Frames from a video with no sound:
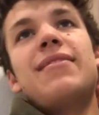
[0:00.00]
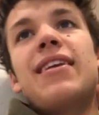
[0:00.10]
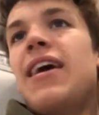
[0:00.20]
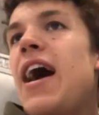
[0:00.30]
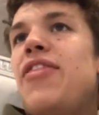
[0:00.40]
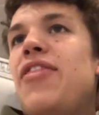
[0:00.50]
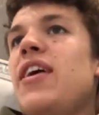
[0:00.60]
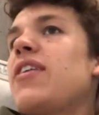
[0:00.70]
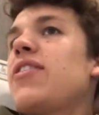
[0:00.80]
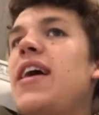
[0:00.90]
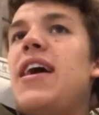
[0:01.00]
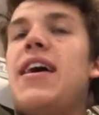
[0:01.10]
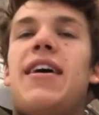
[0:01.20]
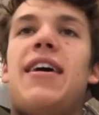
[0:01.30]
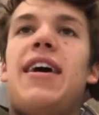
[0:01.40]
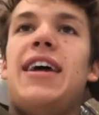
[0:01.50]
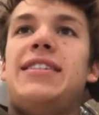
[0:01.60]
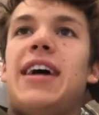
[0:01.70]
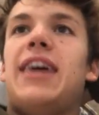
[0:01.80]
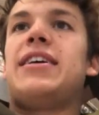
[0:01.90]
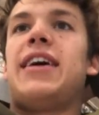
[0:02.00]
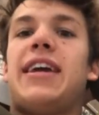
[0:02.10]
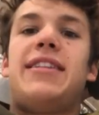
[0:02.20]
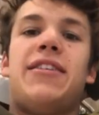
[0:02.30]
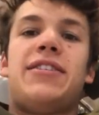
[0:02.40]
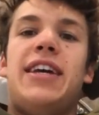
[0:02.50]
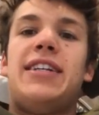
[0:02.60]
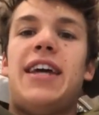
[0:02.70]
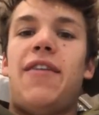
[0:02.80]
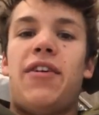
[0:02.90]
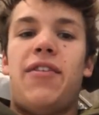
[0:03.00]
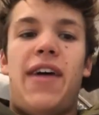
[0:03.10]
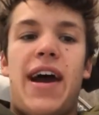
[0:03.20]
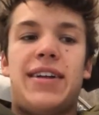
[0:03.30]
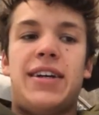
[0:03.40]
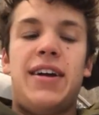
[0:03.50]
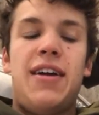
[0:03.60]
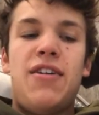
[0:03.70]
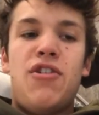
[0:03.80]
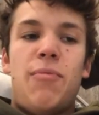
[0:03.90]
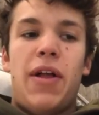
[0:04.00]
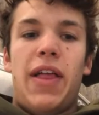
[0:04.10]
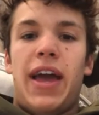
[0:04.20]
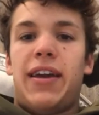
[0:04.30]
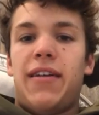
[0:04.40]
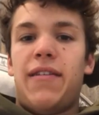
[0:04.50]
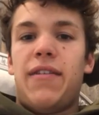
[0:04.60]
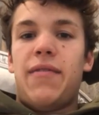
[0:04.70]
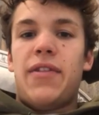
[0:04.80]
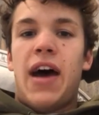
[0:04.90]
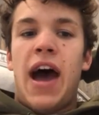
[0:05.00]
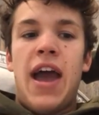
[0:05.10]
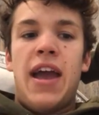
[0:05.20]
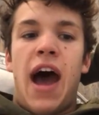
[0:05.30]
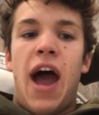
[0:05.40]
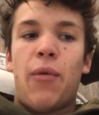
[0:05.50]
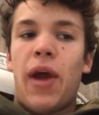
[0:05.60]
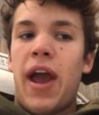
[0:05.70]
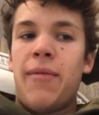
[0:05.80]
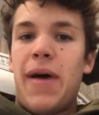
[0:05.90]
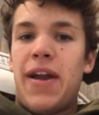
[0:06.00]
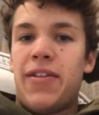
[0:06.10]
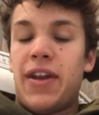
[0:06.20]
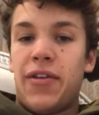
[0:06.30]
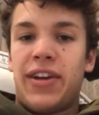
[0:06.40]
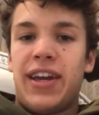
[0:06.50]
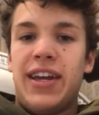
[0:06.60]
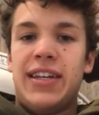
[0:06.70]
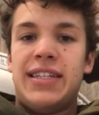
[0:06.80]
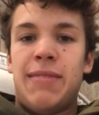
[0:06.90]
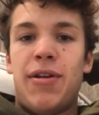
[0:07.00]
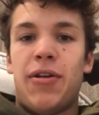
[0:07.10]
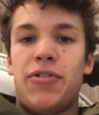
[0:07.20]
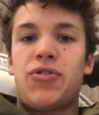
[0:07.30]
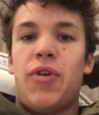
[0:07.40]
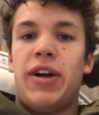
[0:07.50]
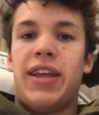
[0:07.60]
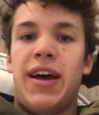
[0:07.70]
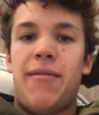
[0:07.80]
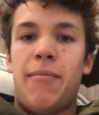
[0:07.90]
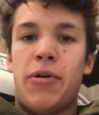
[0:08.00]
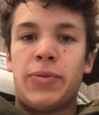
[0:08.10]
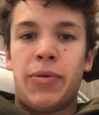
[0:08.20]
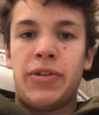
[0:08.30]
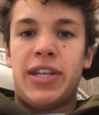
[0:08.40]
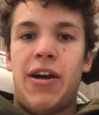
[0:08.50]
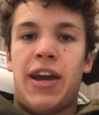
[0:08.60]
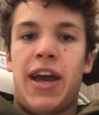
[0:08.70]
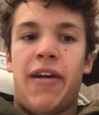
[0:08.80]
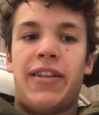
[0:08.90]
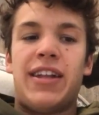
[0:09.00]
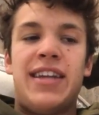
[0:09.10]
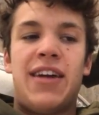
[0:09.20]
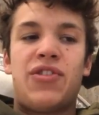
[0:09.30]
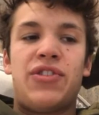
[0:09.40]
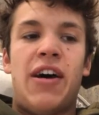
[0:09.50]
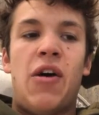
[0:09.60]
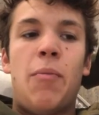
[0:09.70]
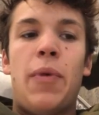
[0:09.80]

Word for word: I think that it does. Like, there's, it's definitely a factor. Yeah, but, definitely. Like, I, I ran better than other kids in middle school like that. Most people would say, okay, like that's natural talent.